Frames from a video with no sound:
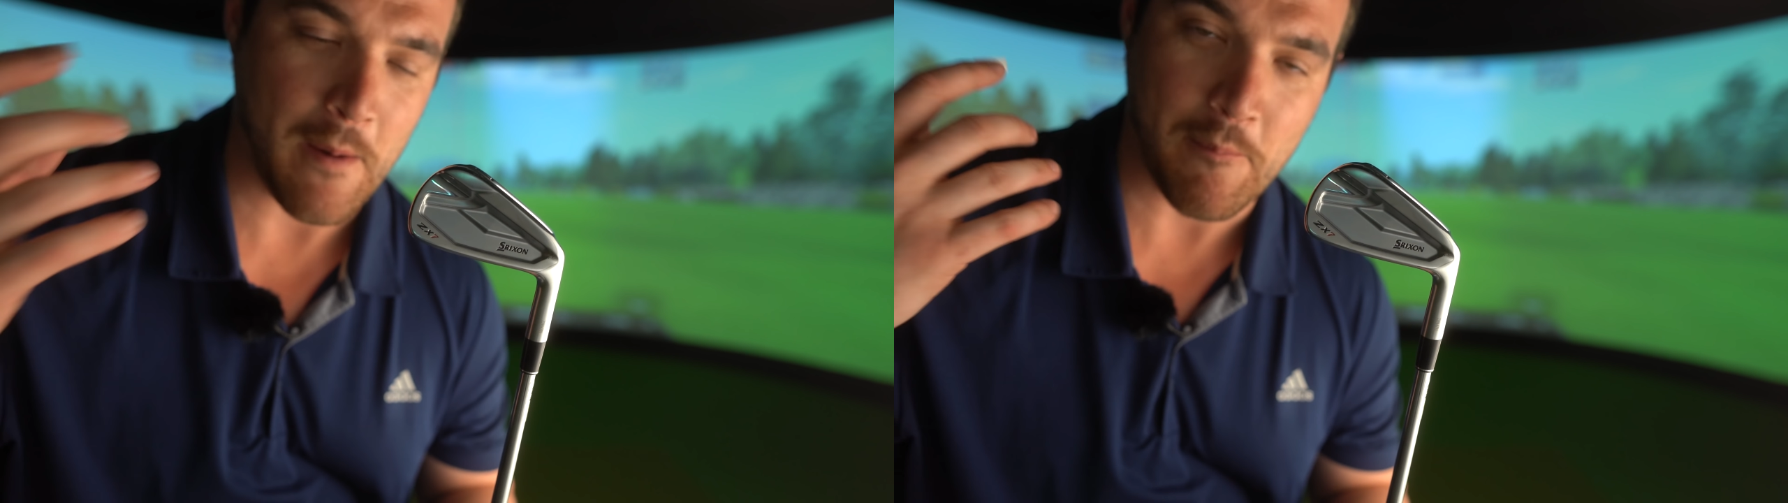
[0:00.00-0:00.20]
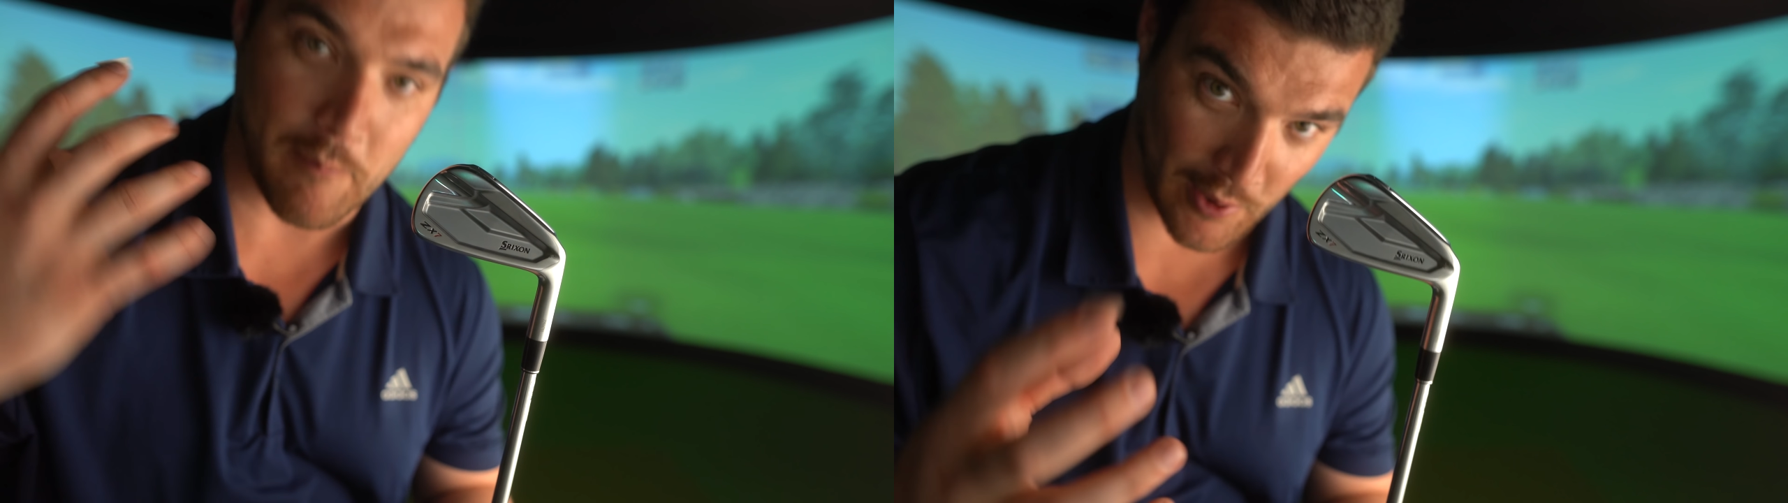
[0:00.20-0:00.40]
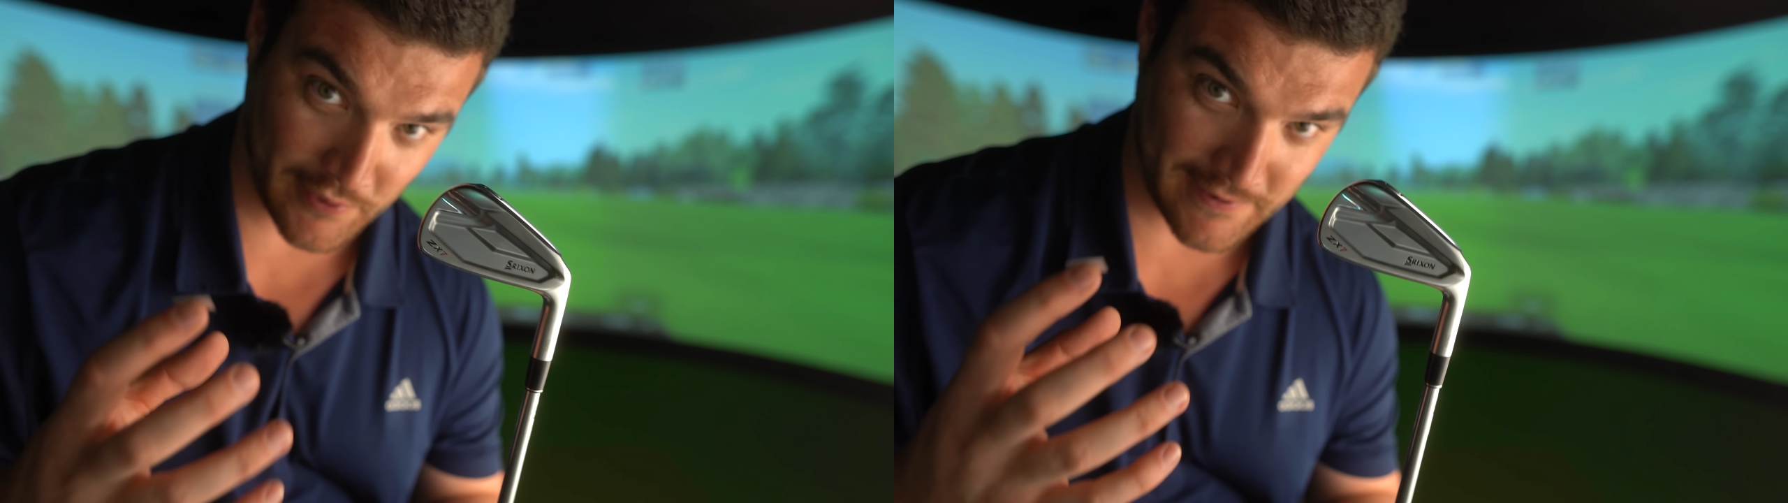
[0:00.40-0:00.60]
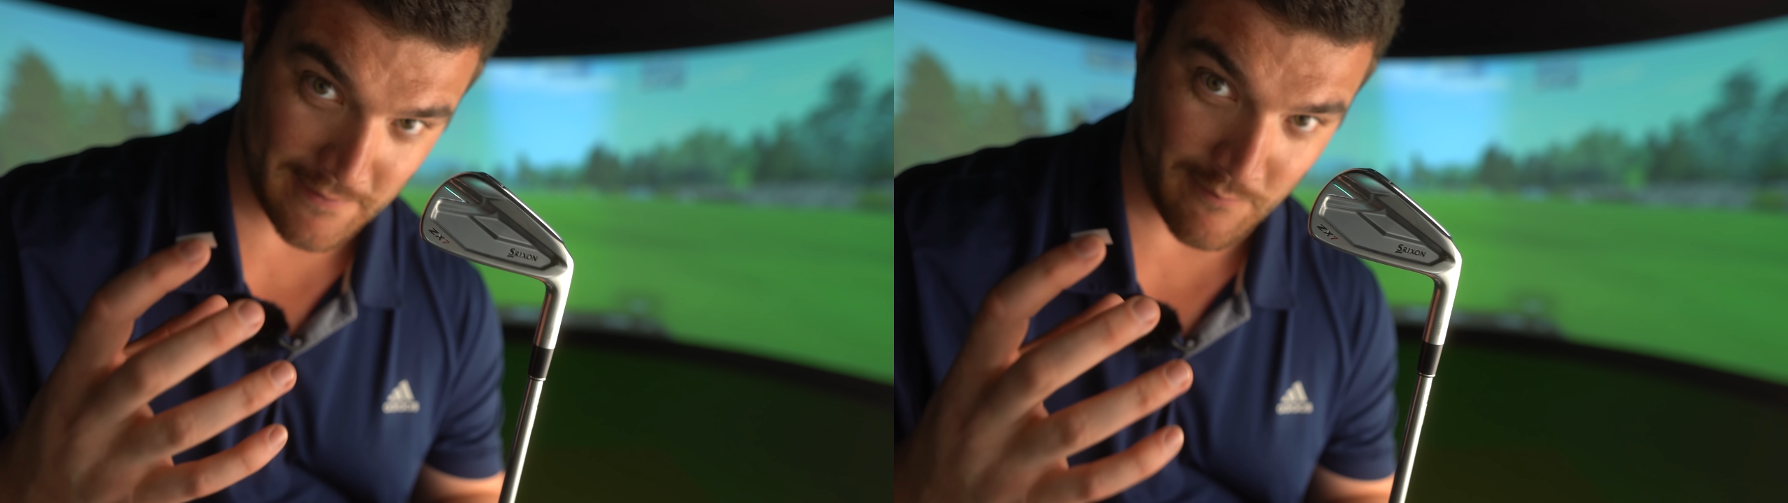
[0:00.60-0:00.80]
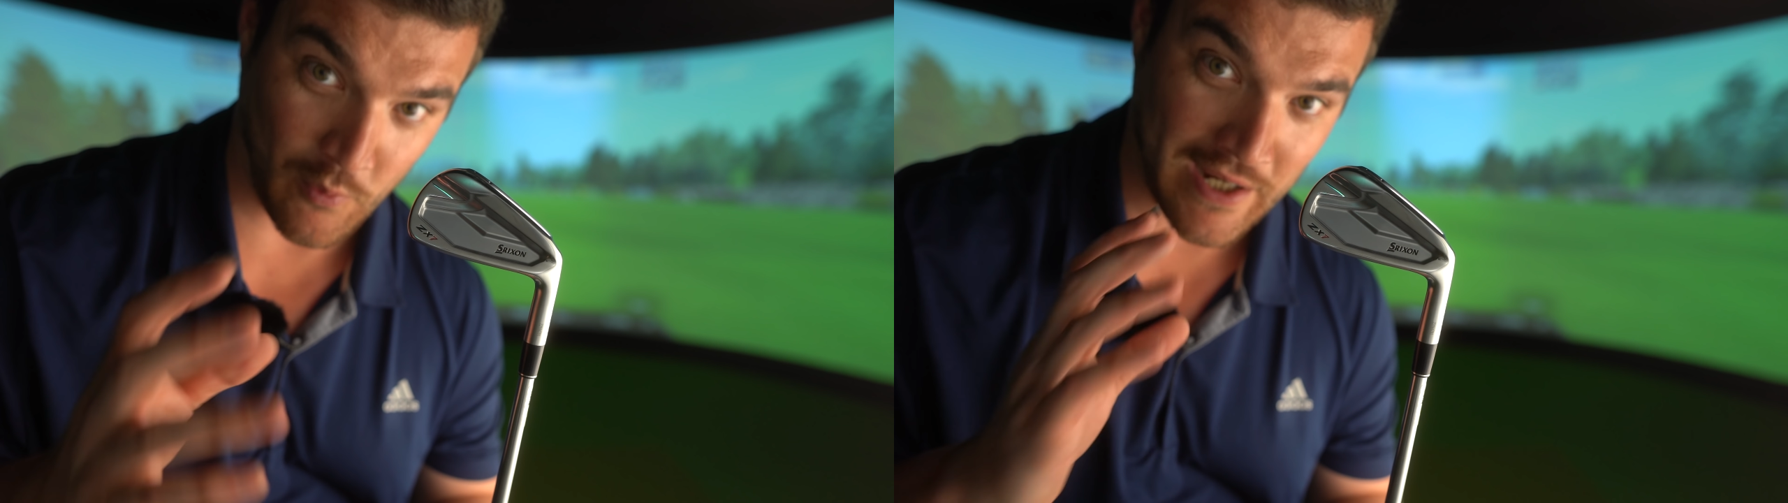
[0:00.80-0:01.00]
but
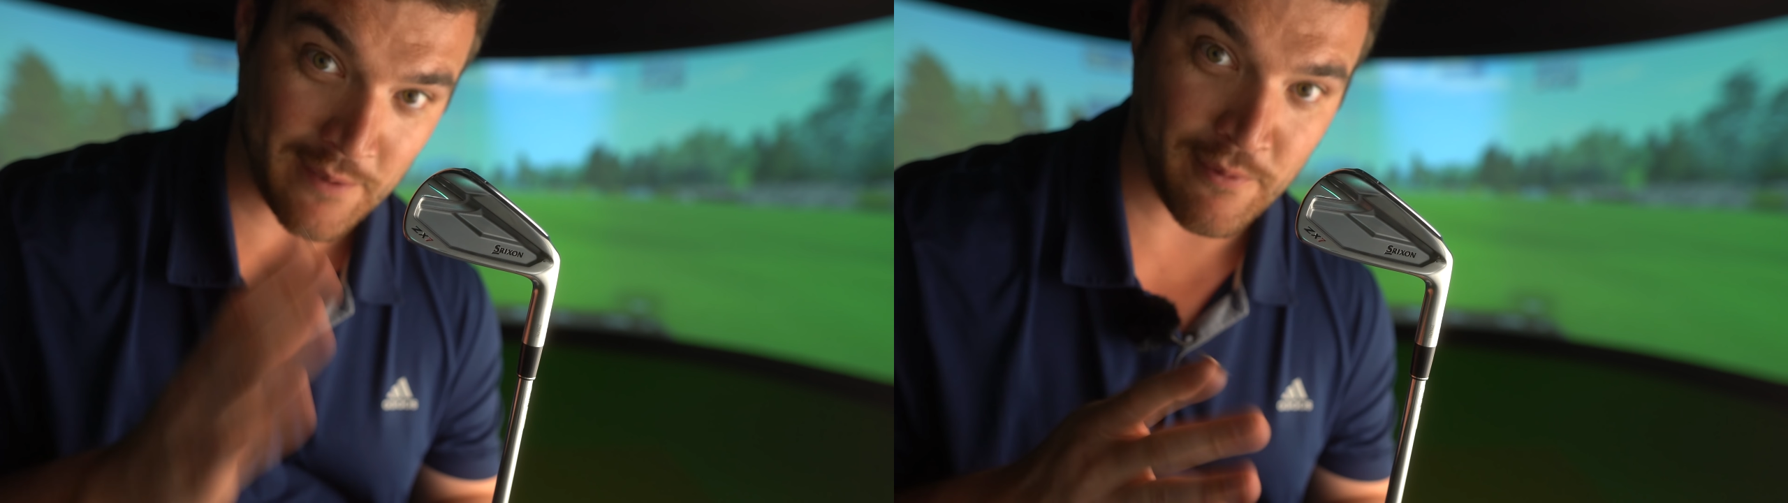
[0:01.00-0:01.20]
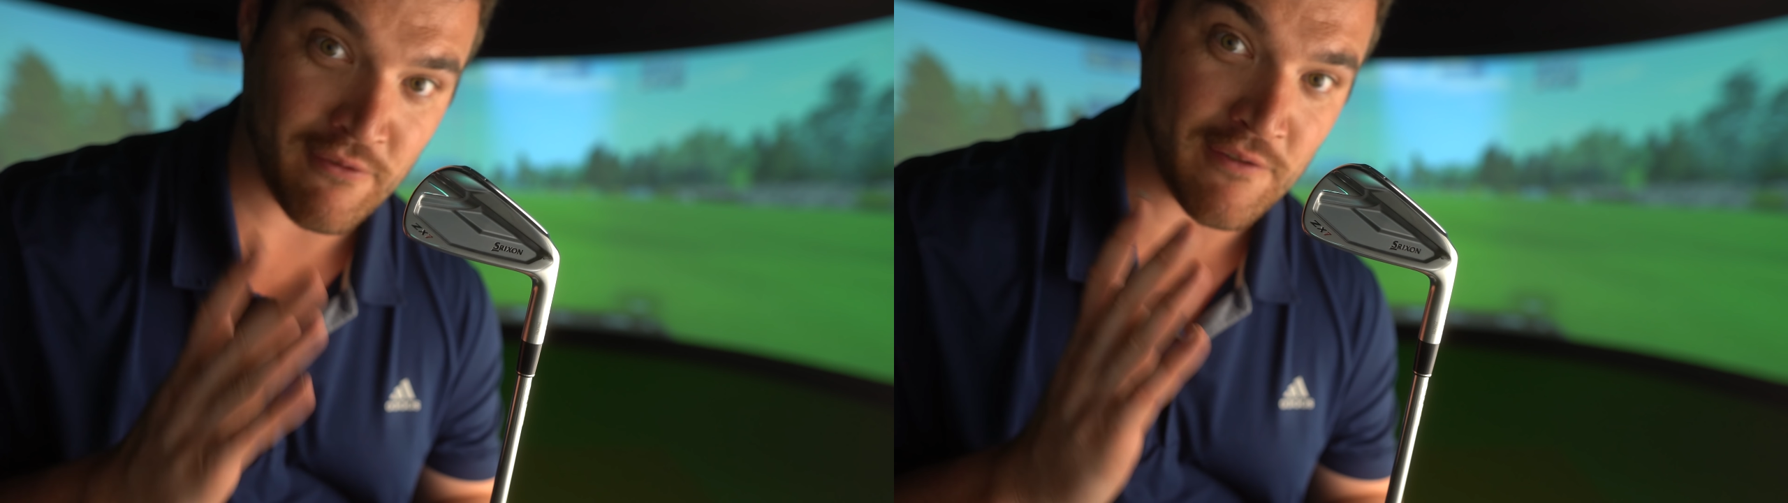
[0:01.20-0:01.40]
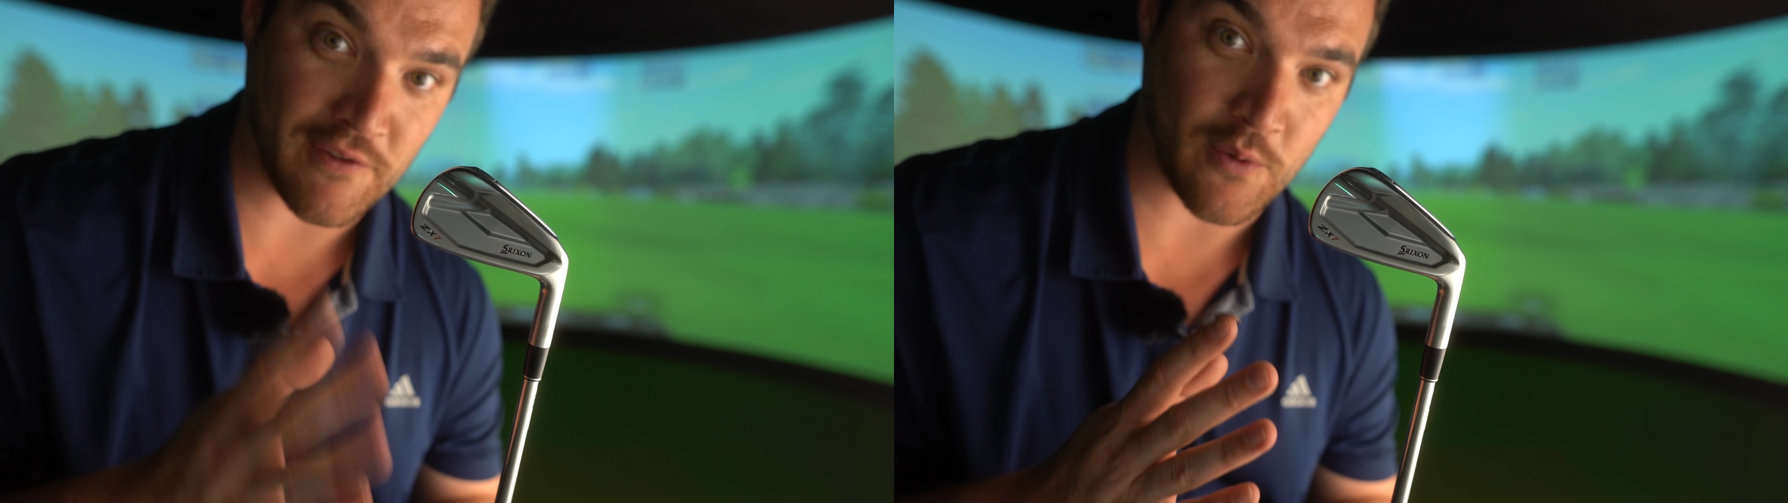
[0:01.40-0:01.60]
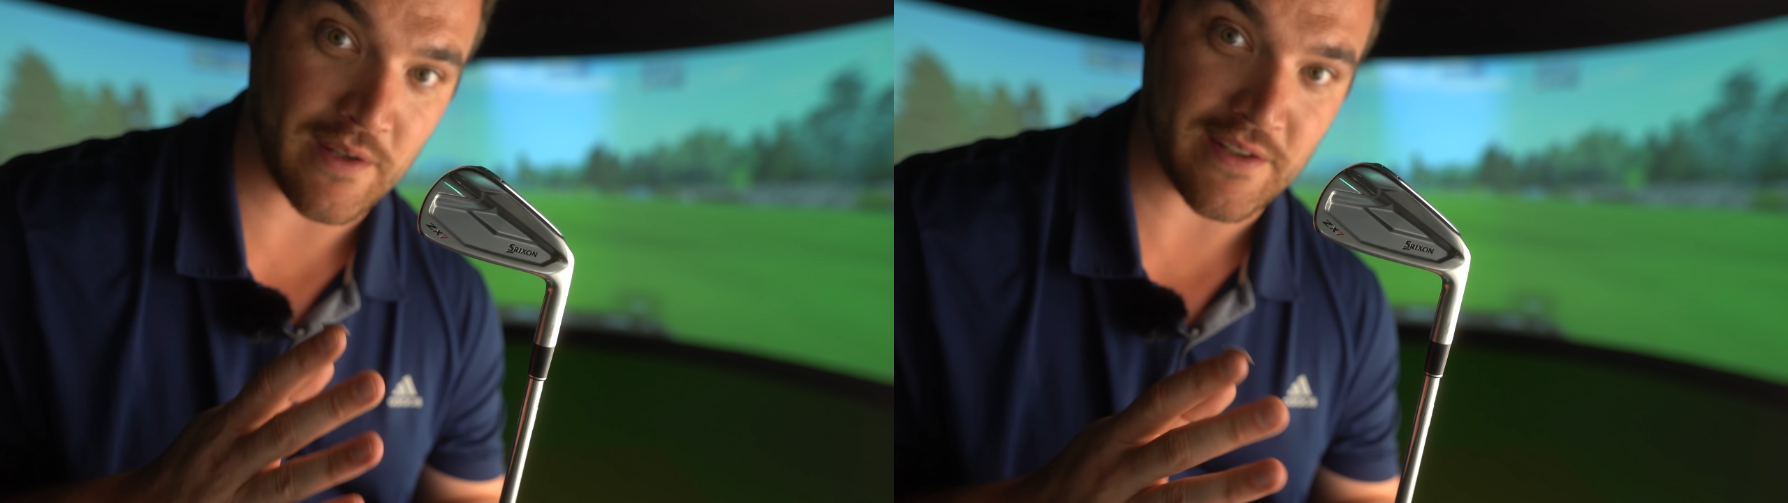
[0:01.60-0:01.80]
we're going to be reviewing